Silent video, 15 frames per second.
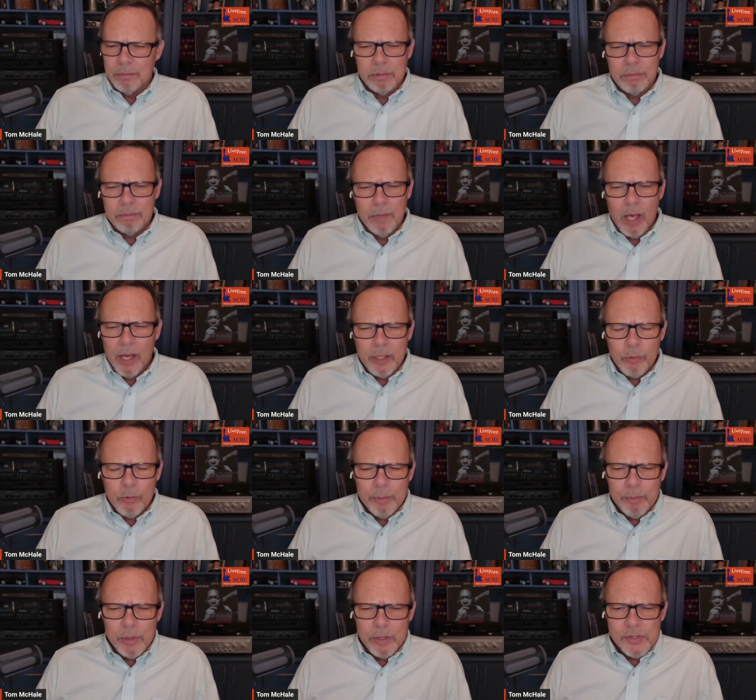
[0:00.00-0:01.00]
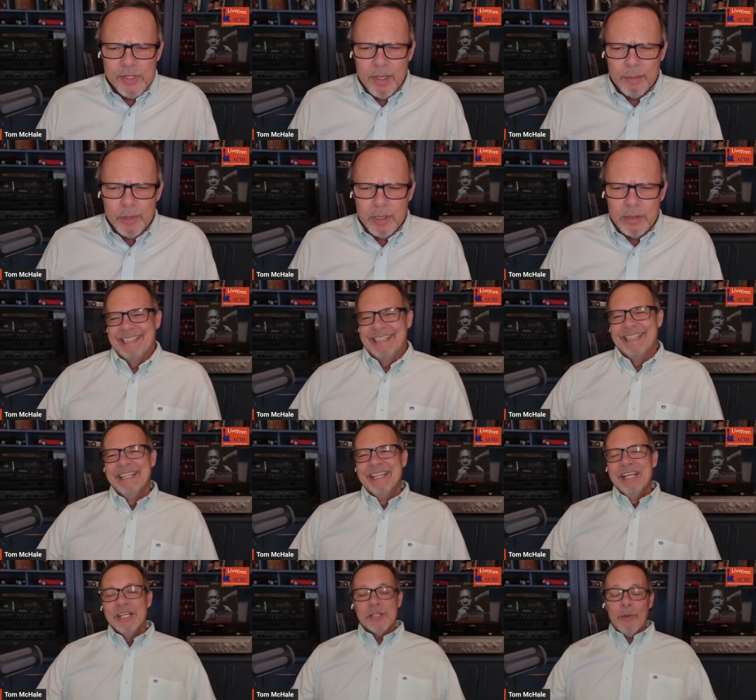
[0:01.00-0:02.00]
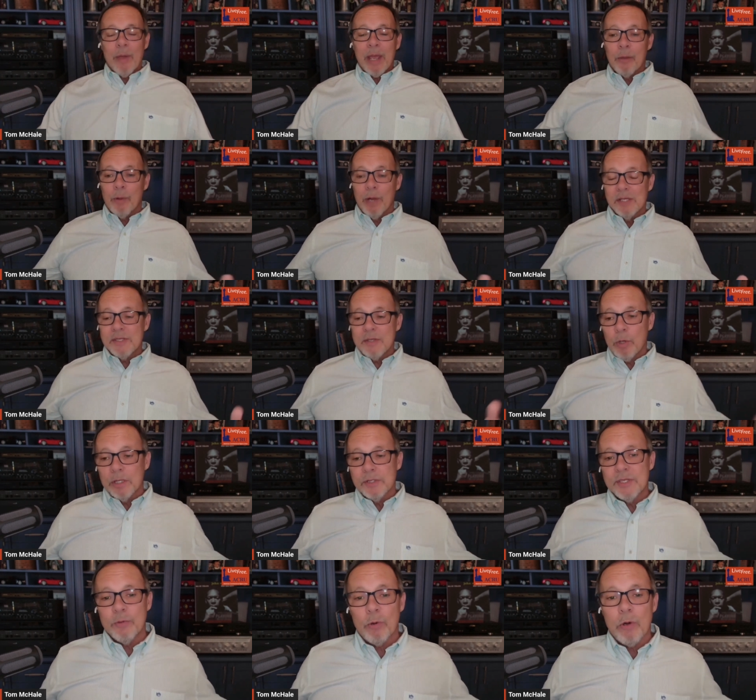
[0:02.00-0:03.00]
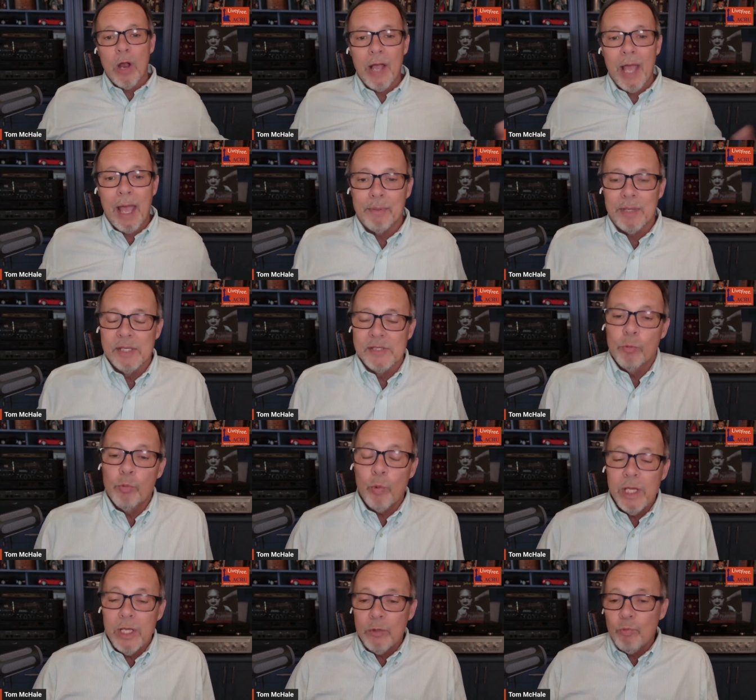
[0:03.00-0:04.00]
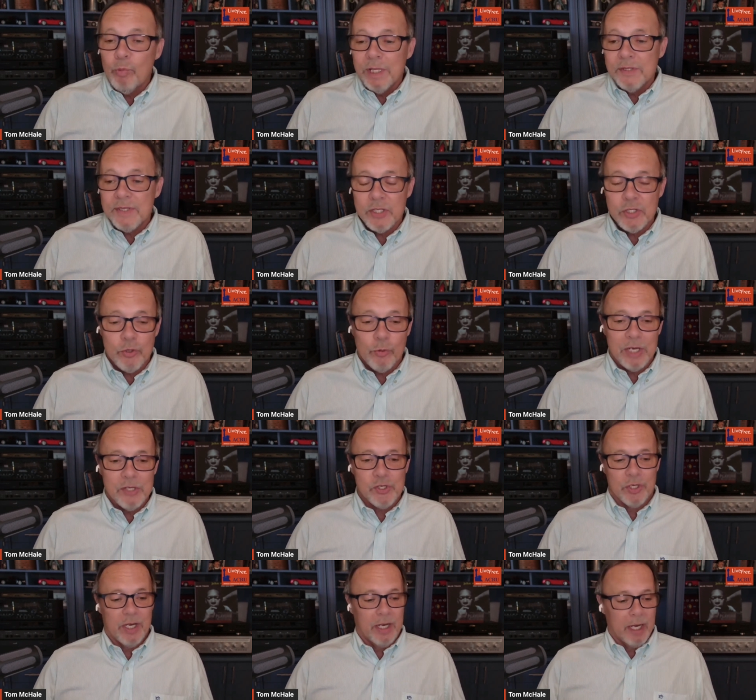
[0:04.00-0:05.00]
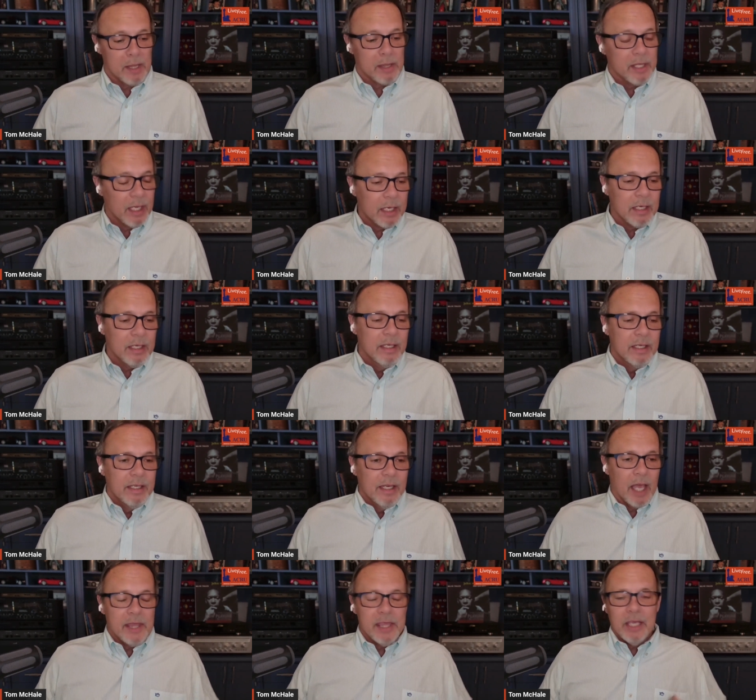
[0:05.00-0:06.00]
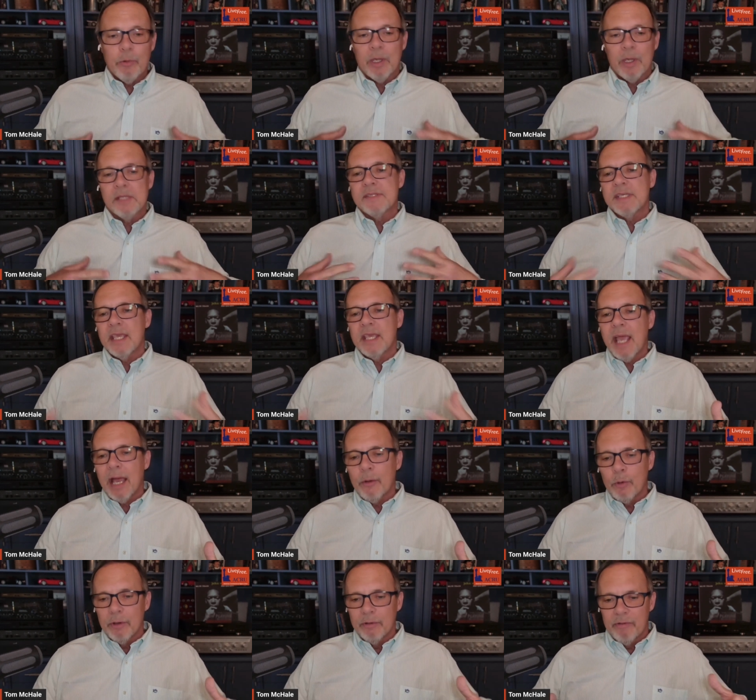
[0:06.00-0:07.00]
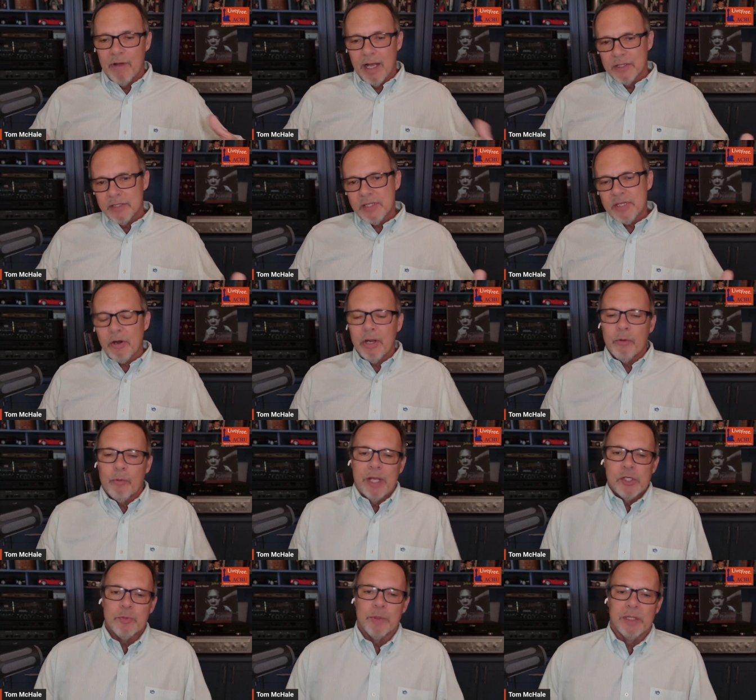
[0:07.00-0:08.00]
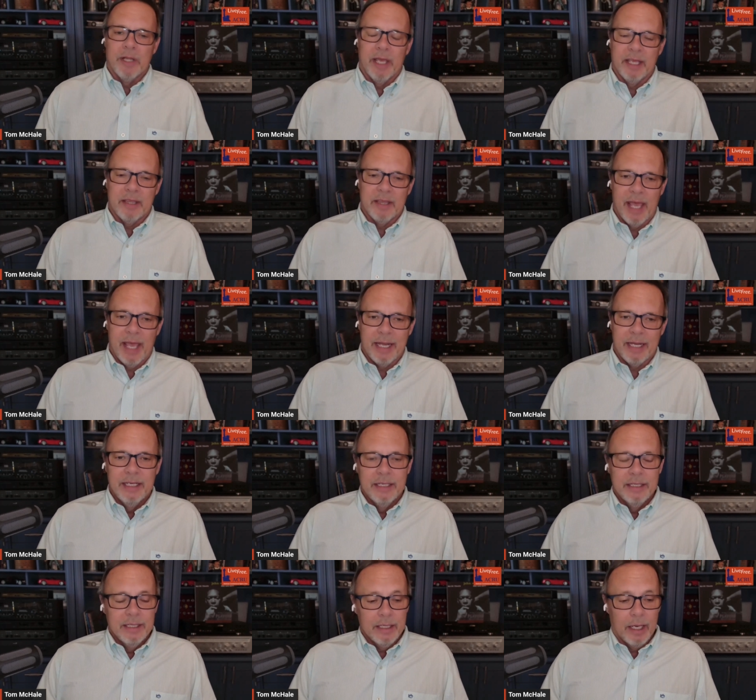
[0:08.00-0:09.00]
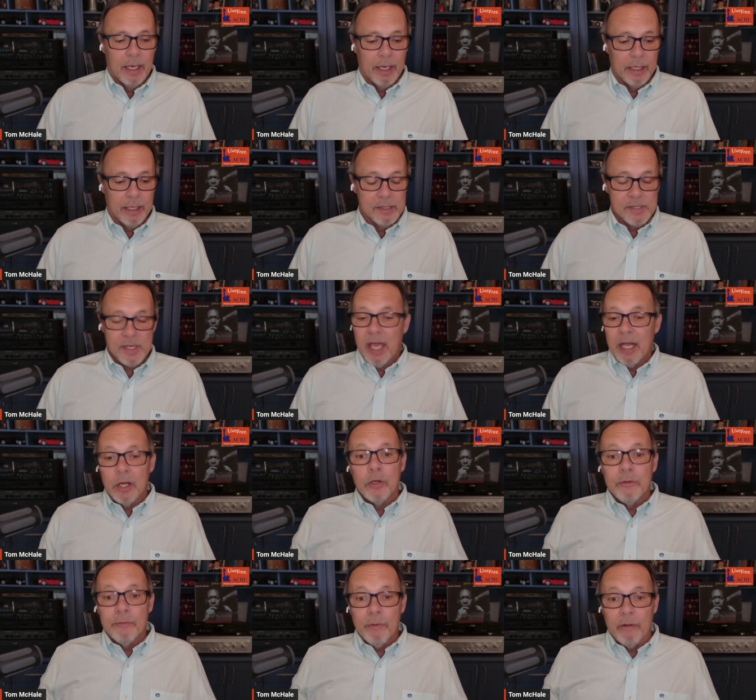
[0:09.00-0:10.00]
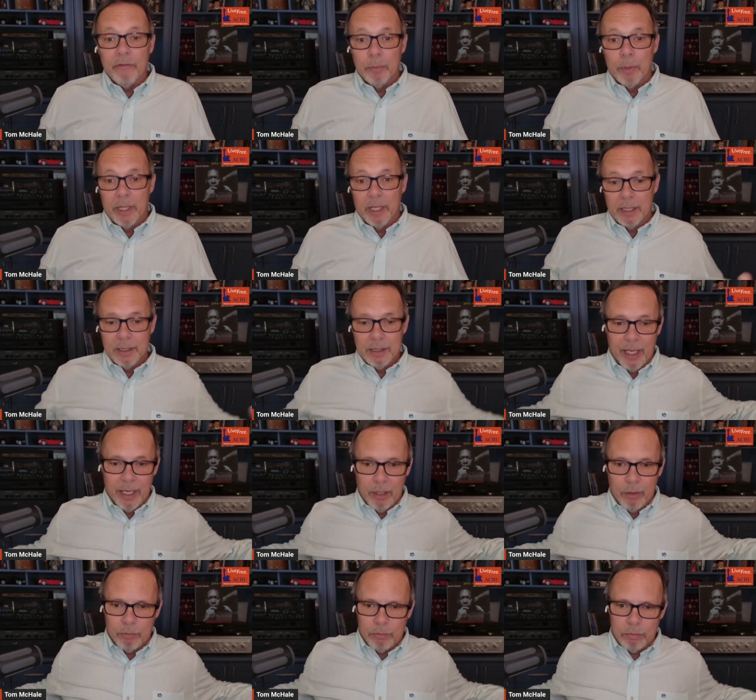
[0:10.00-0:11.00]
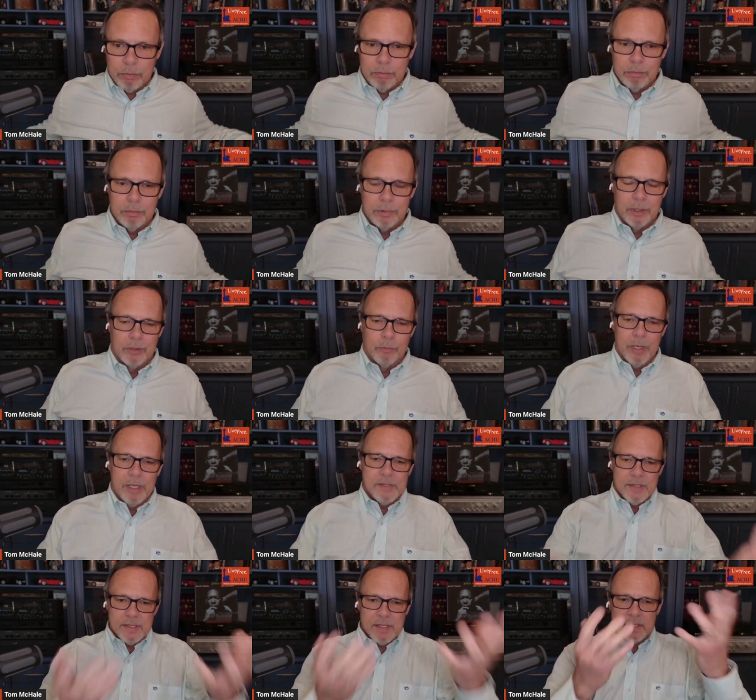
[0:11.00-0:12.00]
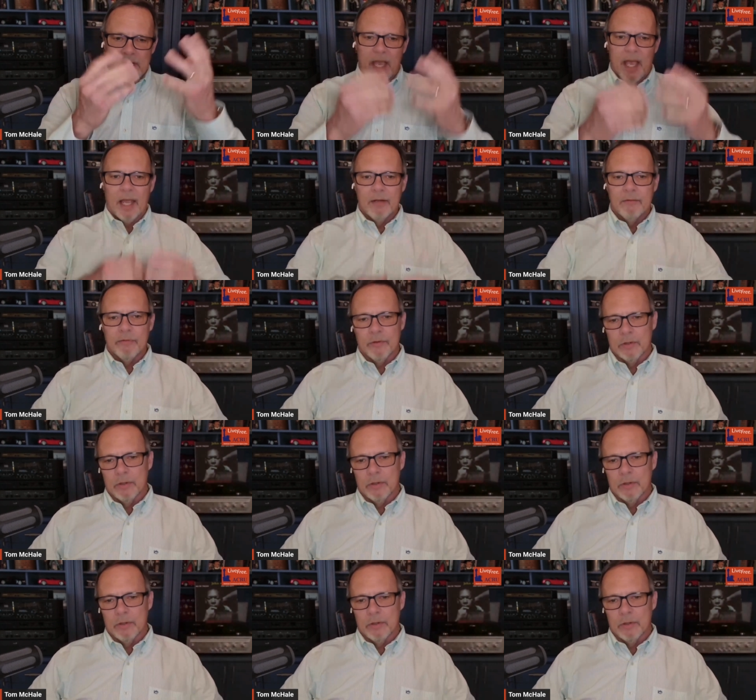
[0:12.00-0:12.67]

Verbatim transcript: lawn equipment or something. So anyway, so we're, so we're all happy. It's a win-win situation, and I think I think we could see how a voluntary arrangement like that uh, is kind of good for everybody. It like you know raises the tide for